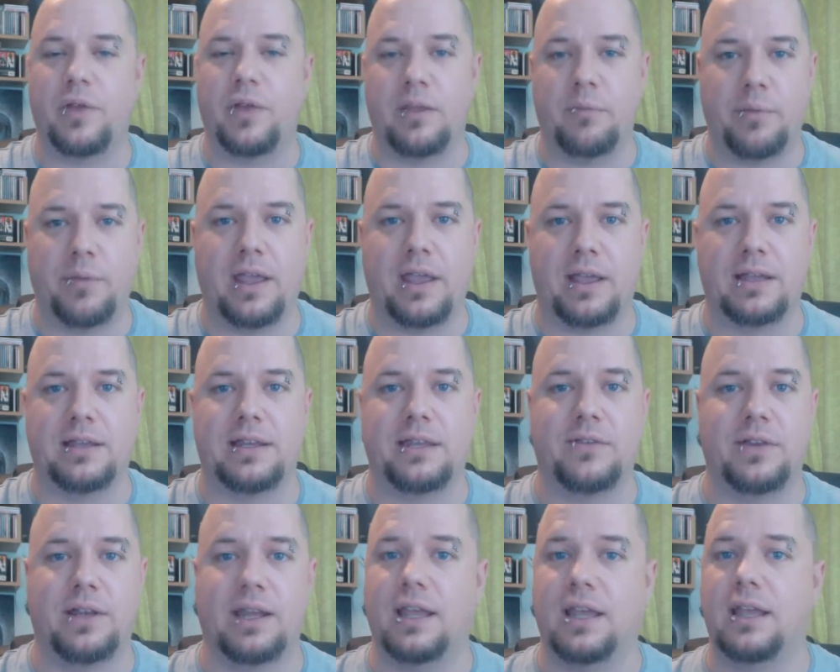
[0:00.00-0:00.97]
of it being a
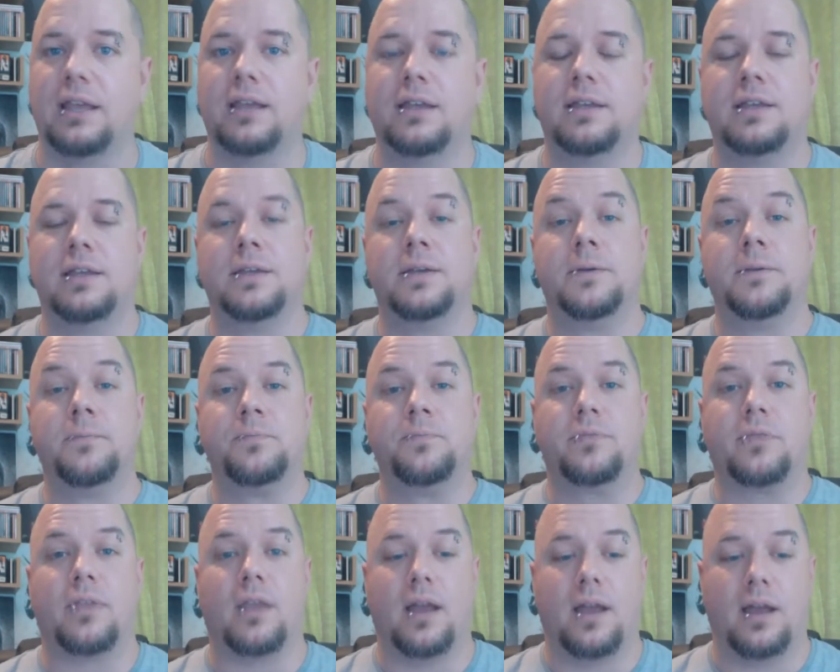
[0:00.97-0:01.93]
DVD.
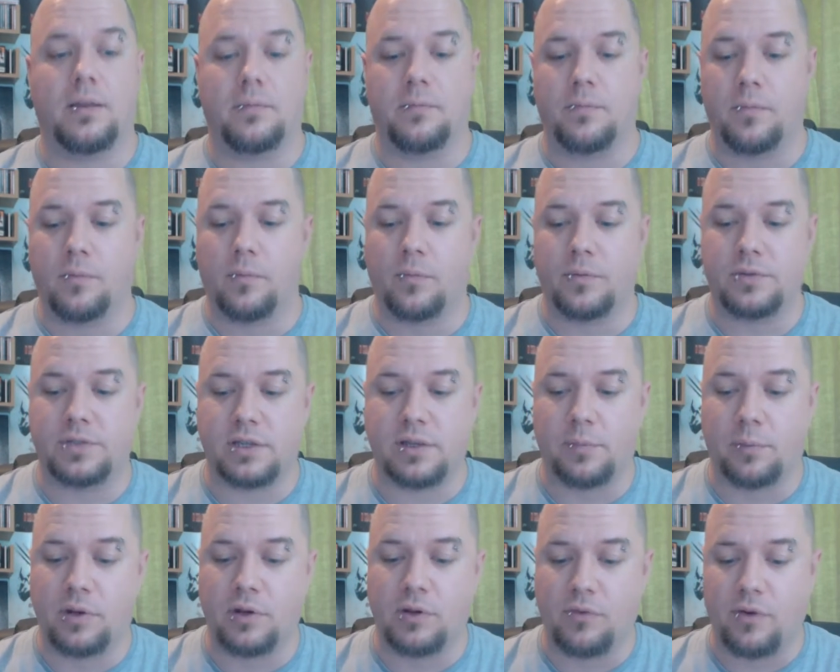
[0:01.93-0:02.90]
So
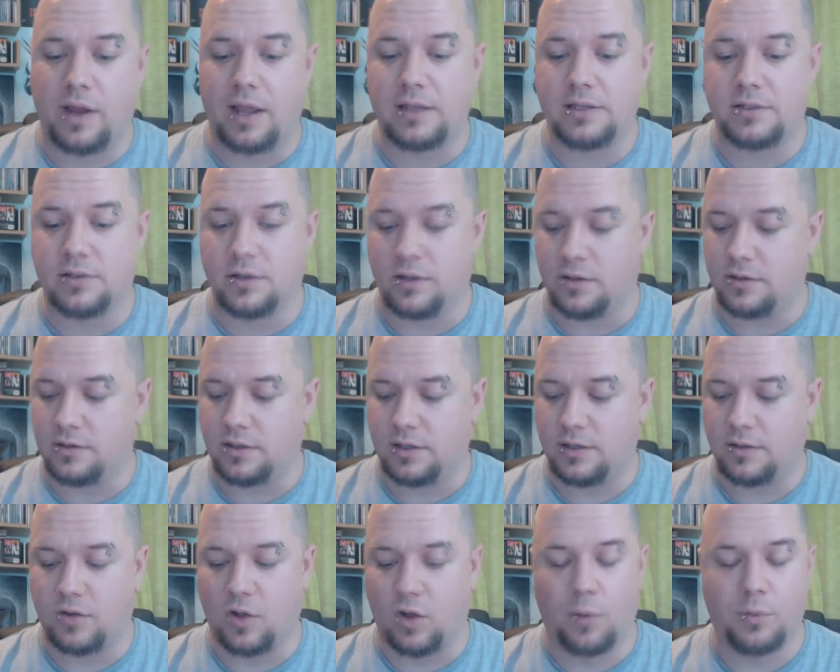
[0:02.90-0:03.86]
the Blu-ray's got
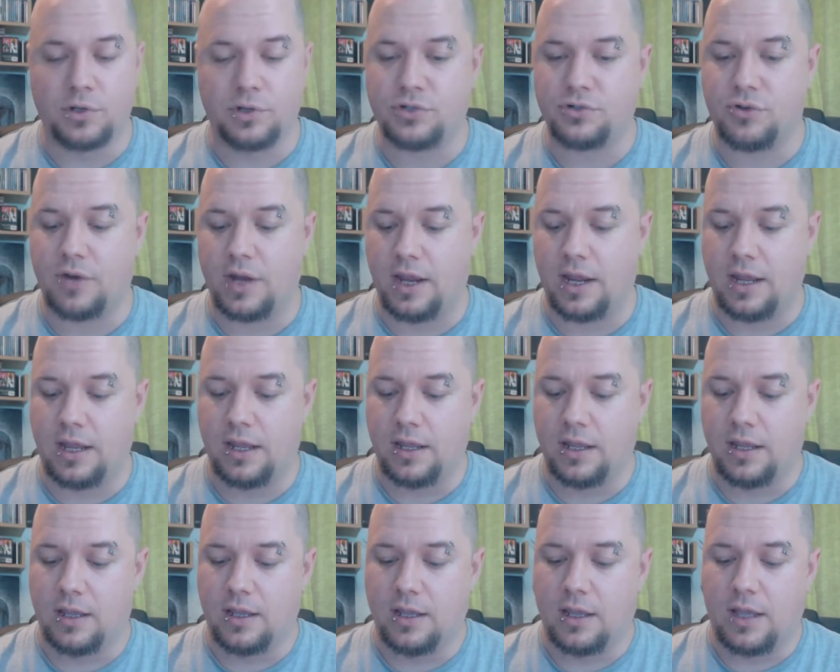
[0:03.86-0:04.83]
the commentary
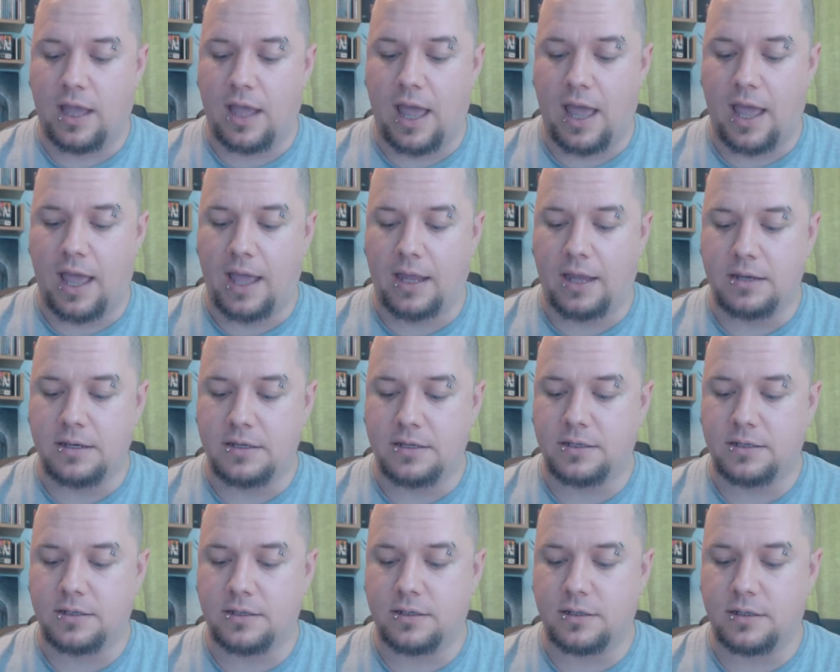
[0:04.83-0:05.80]

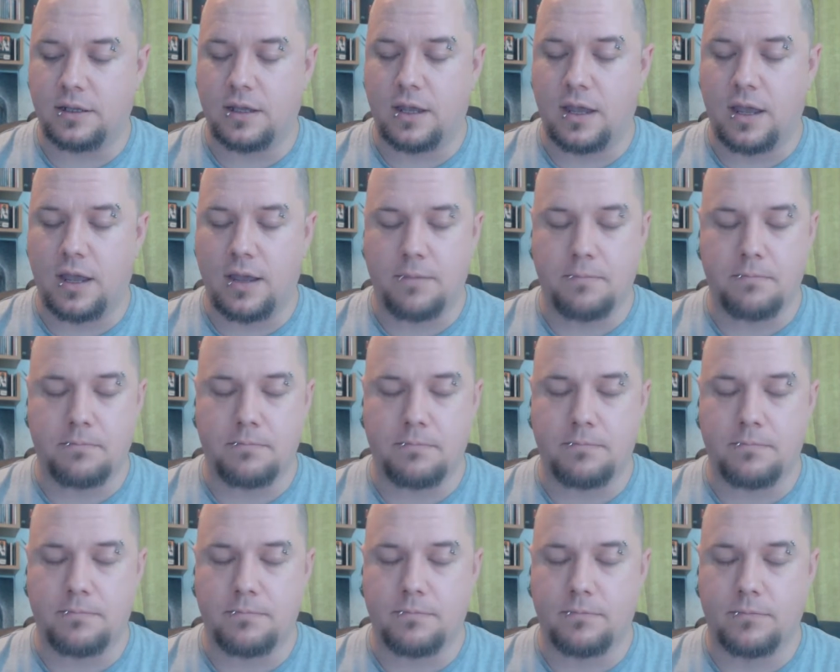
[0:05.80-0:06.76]
and
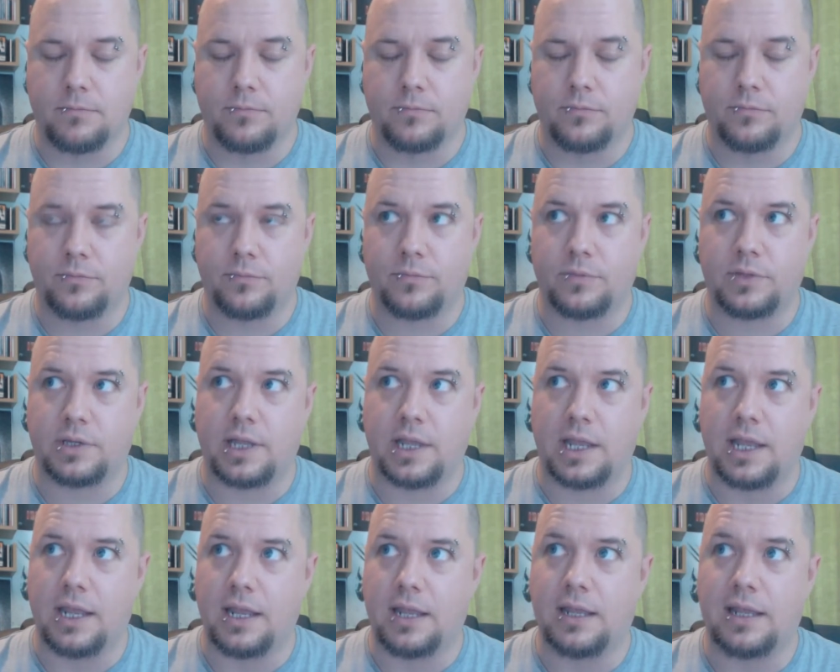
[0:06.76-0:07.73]

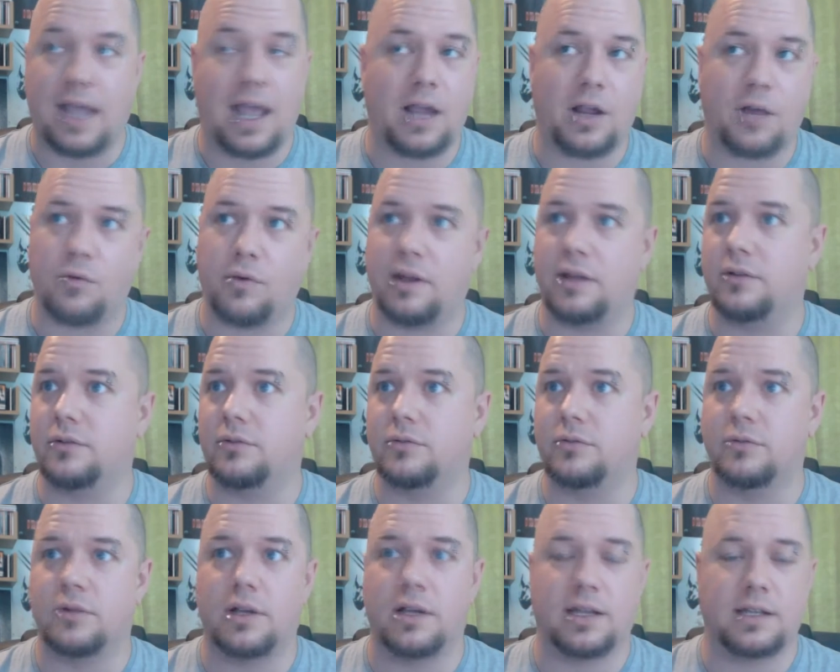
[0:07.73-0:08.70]
the gag
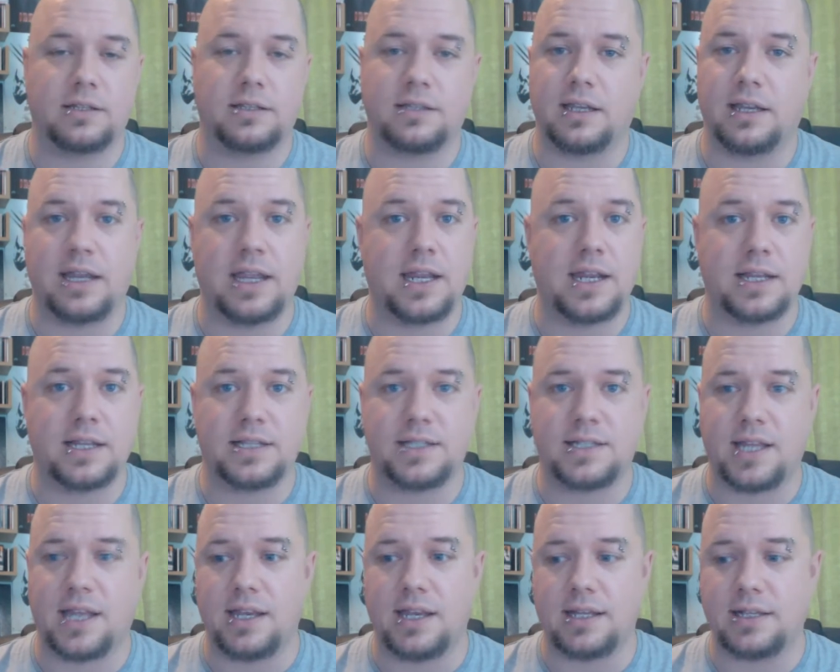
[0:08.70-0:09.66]
reel, deleted
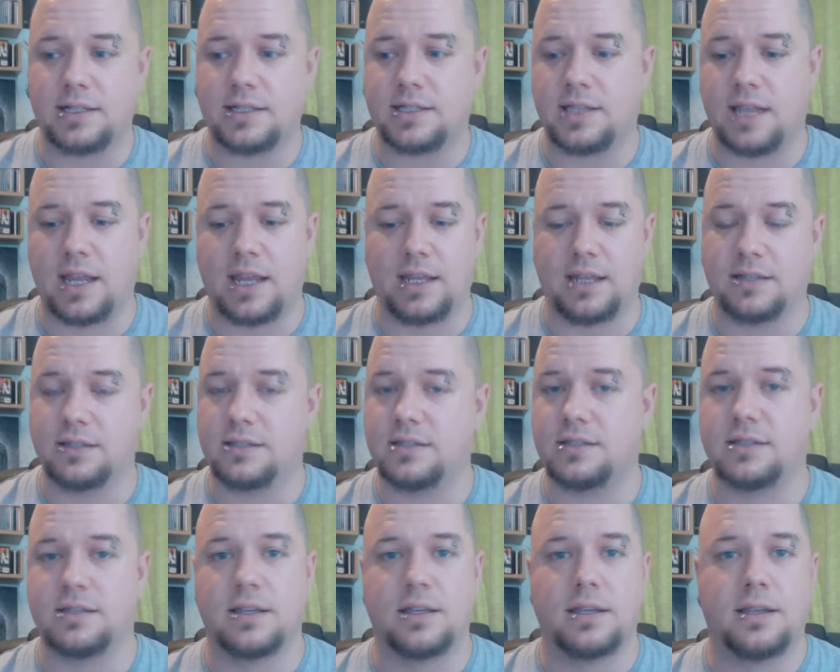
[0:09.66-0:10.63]
extended
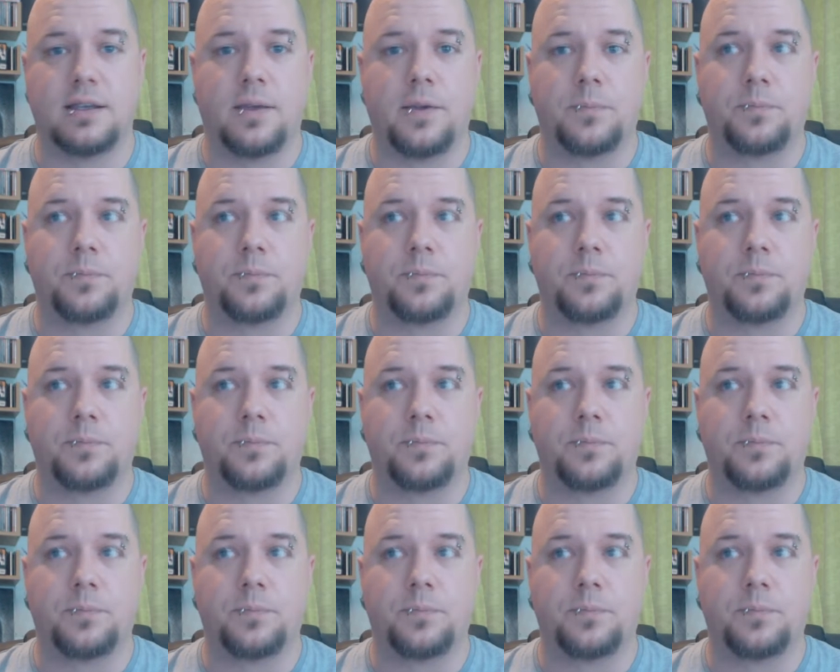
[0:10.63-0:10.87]
scenes,